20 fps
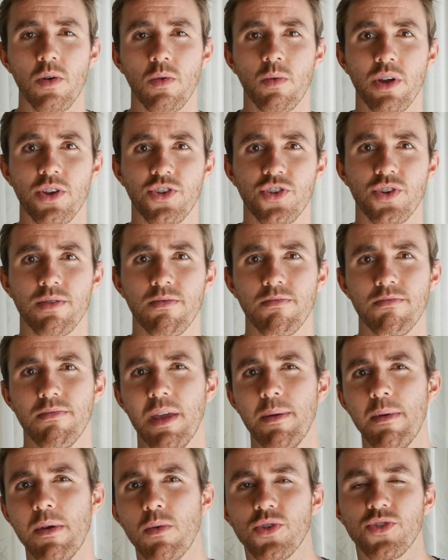which
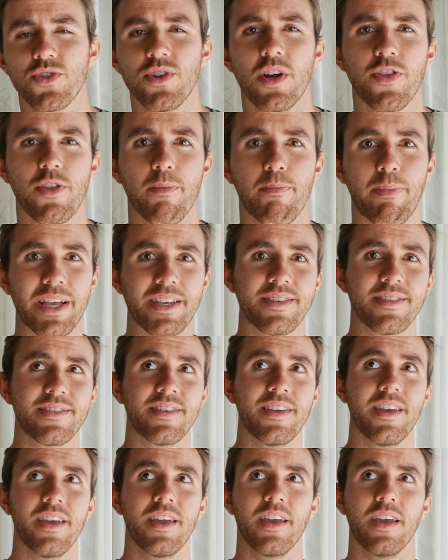maybe was not the best